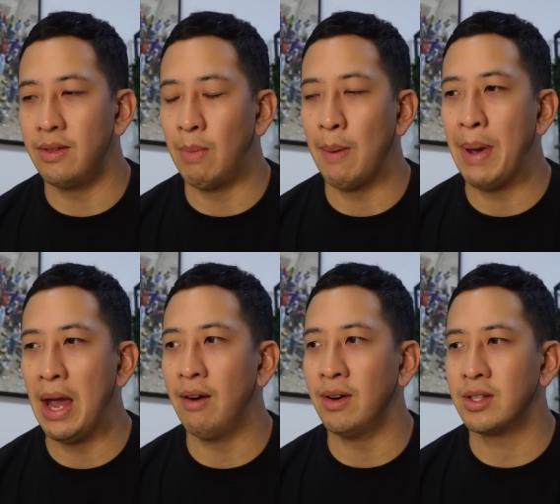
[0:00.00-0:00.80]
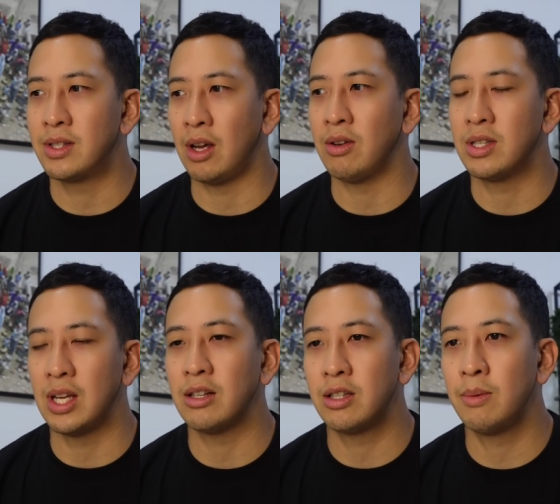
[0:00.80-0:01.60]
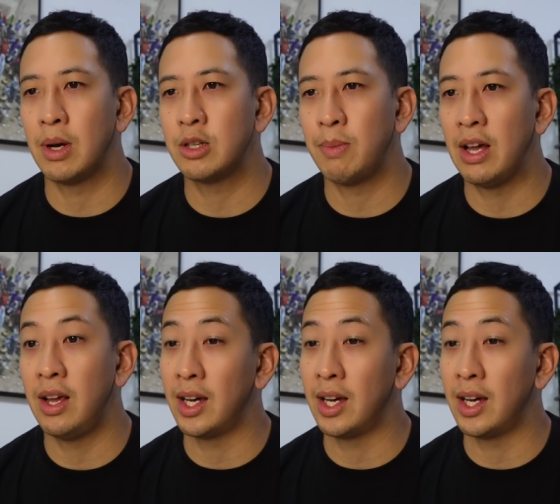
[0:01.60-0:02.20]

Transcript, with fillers: my parents don't say too much about it.